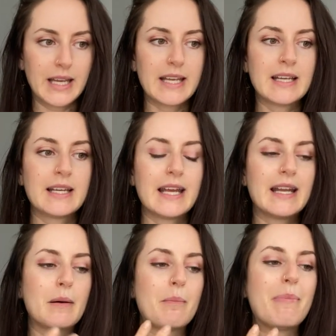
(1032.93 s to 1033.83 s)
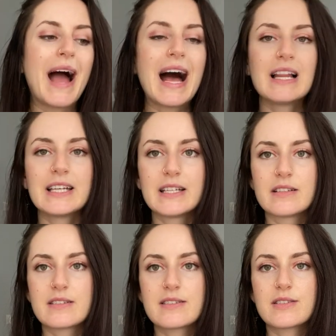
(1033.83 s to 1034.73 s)
in, an, in a
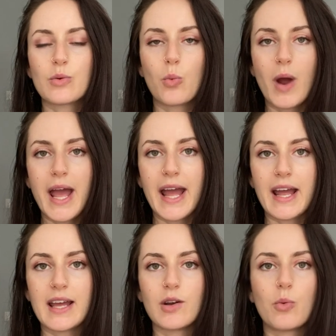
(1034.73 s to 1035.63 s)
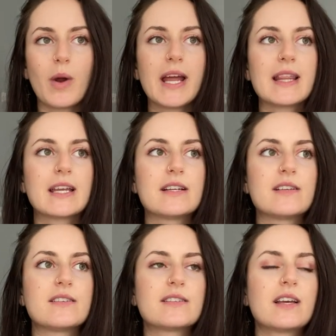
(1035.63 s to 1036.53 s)
balanced way, in a way that
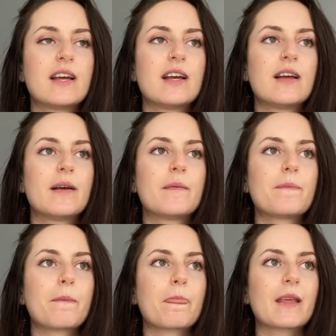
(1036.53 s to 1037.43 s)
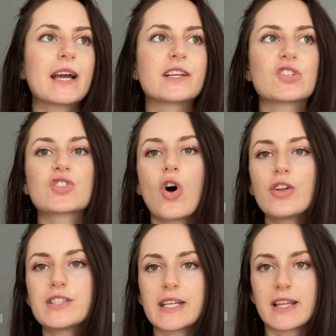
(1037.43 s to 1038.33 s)
is
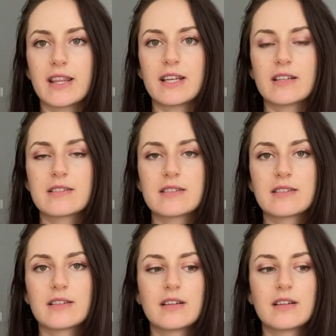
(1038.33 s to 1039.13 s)
exalting this,